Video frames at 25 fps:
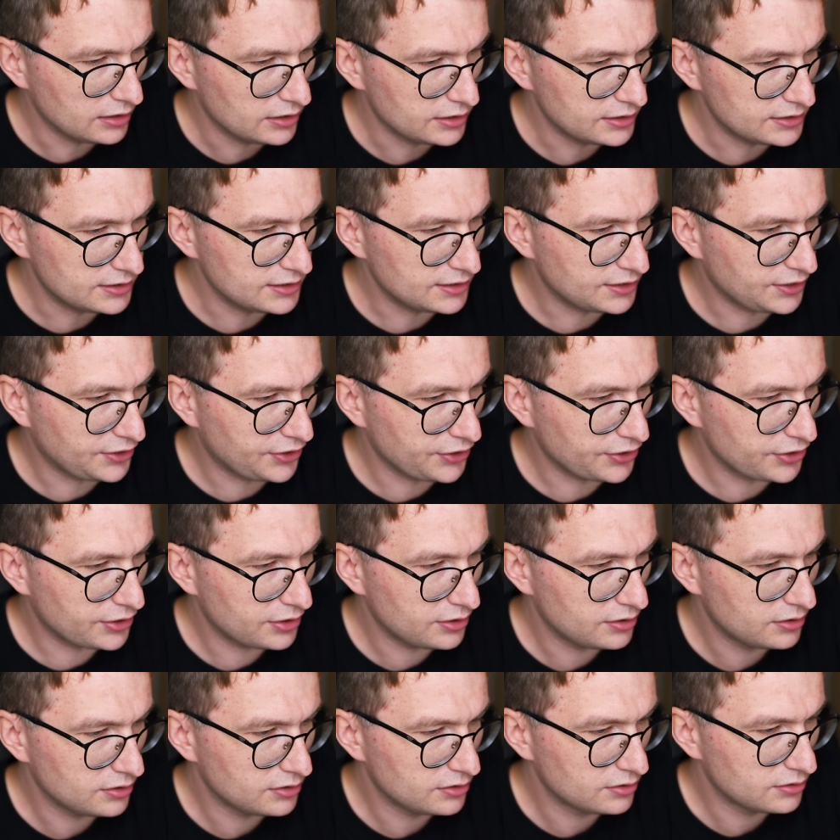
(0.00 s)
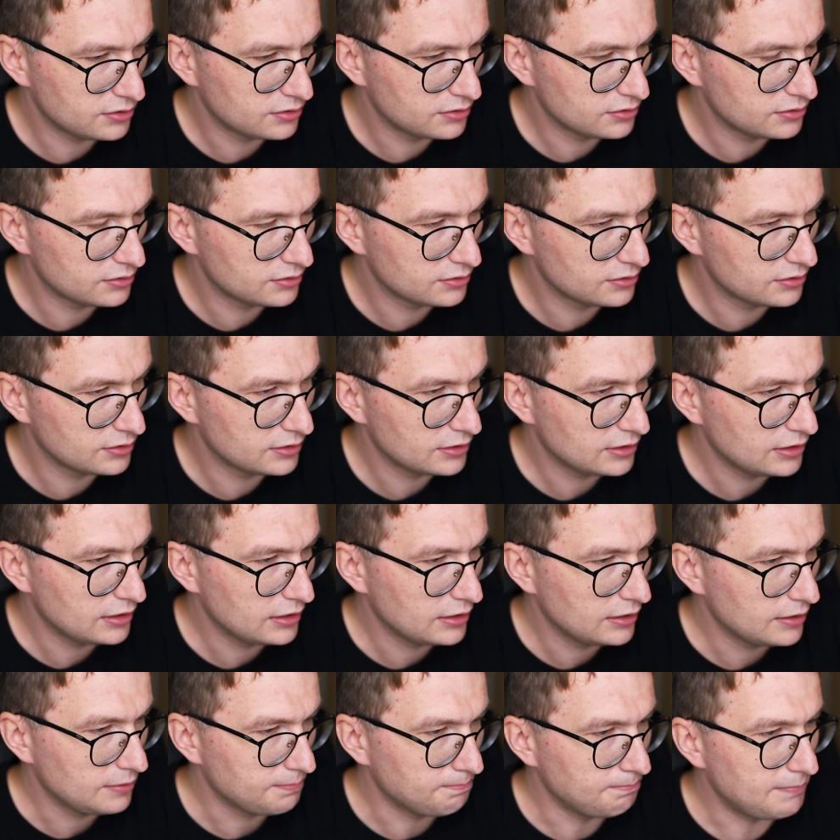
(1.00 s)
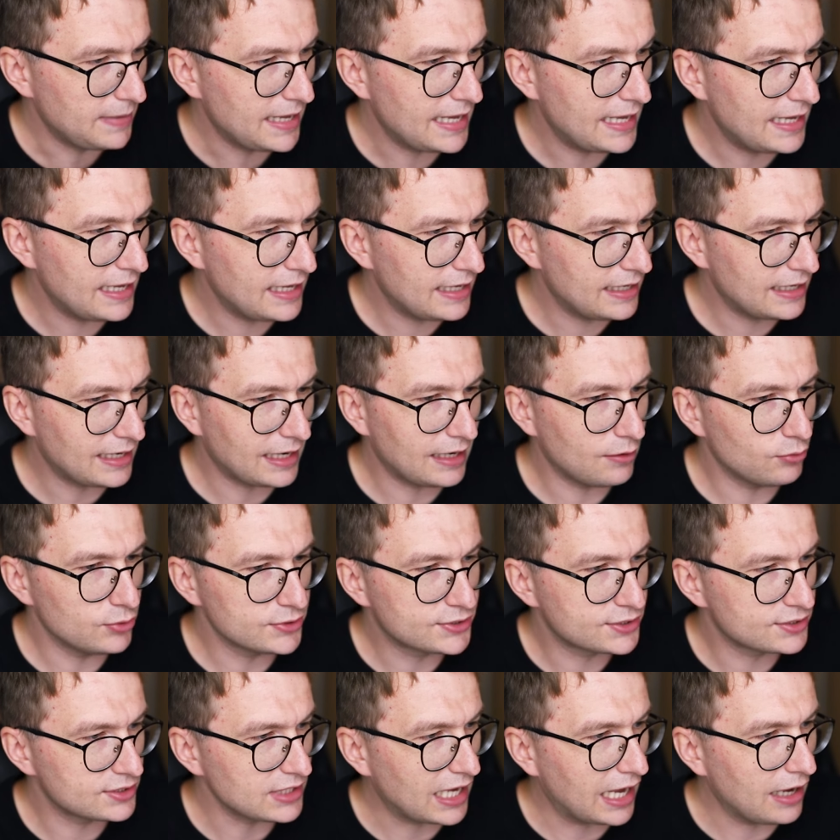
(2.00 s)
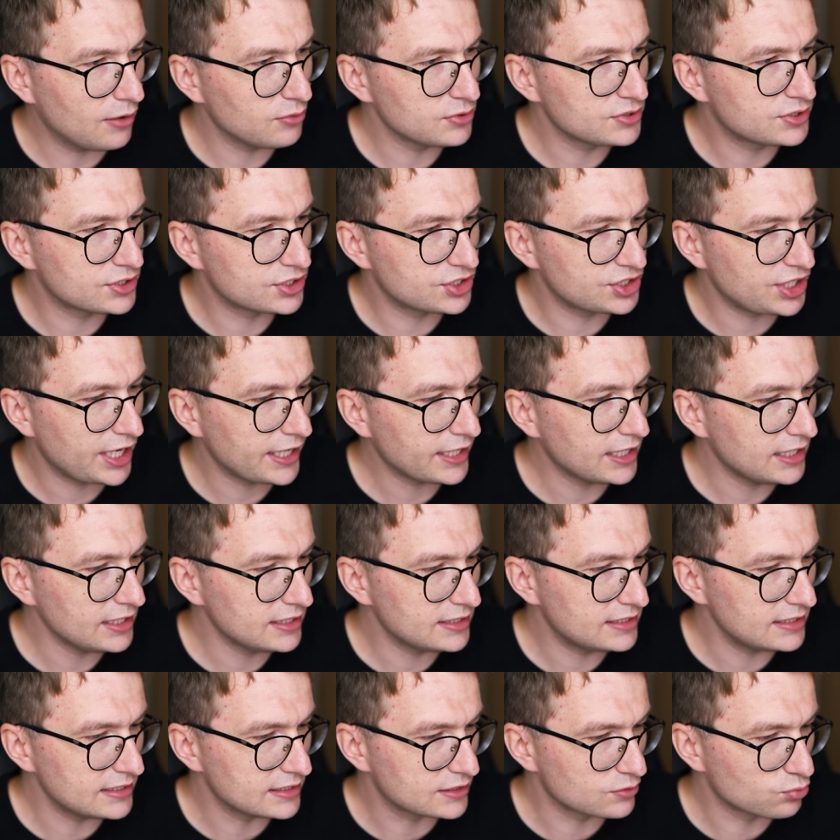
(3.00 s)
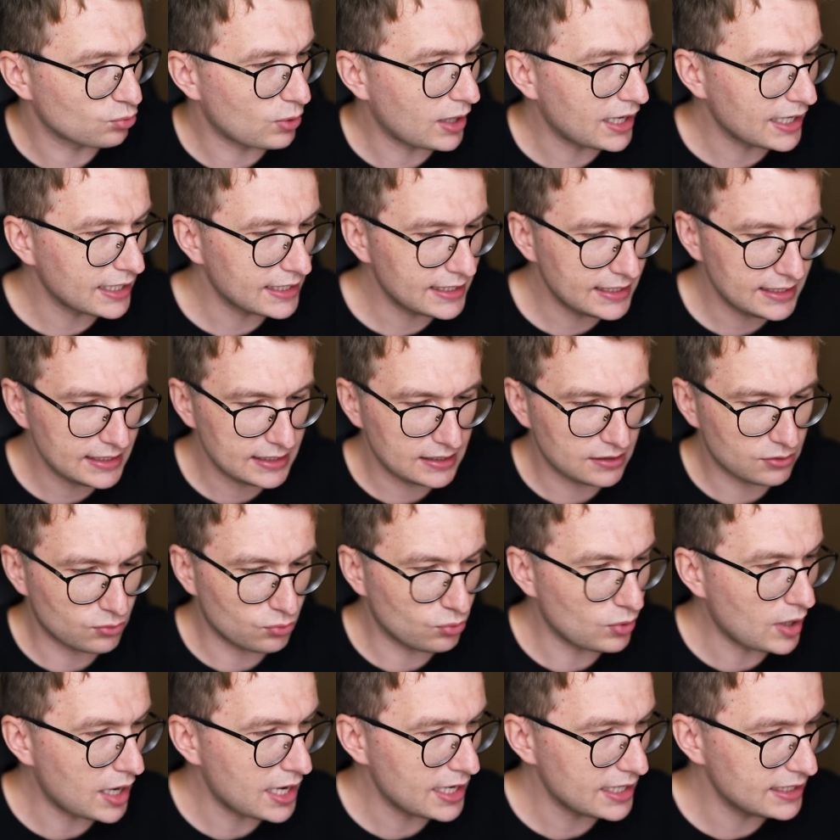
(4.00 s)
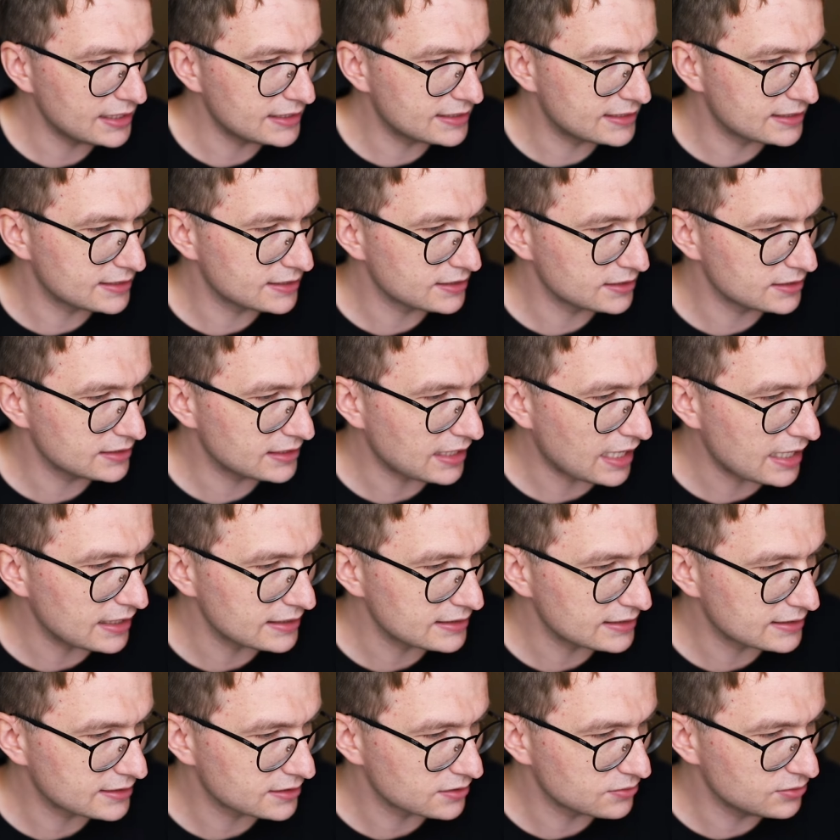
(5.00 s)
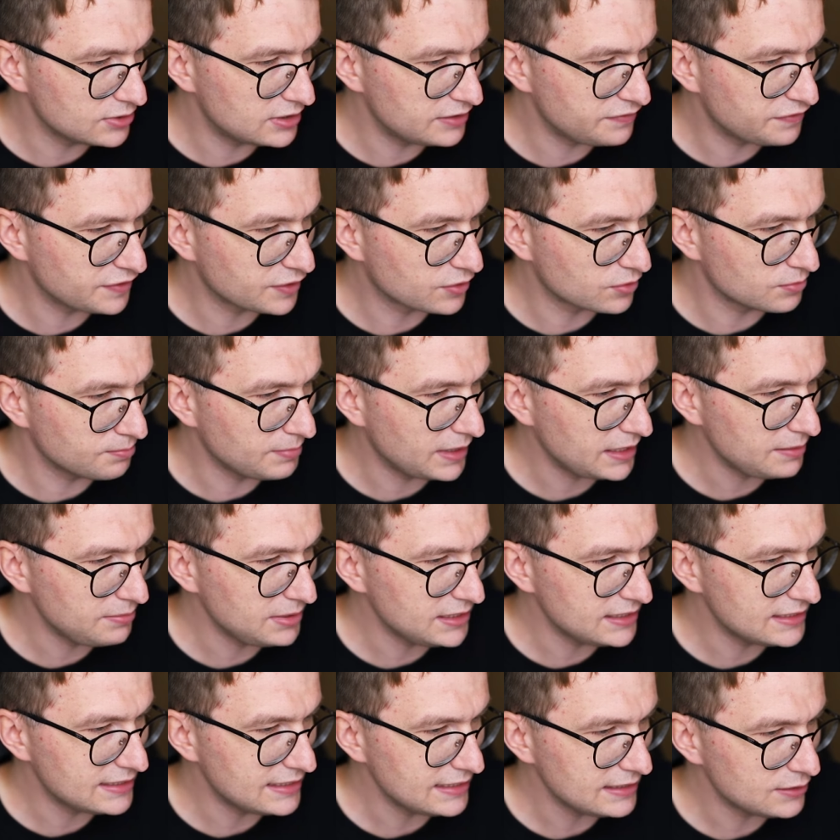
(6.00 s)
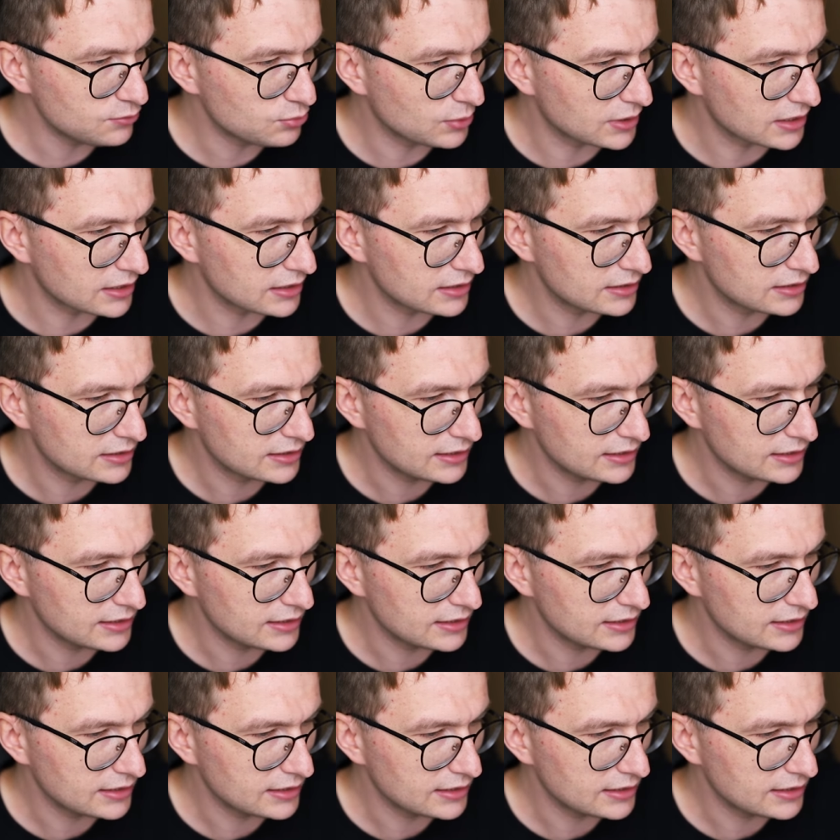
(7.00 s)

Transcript: Is it here? Man, I was checking this. Why it's done so difficult? Maybe it's this one.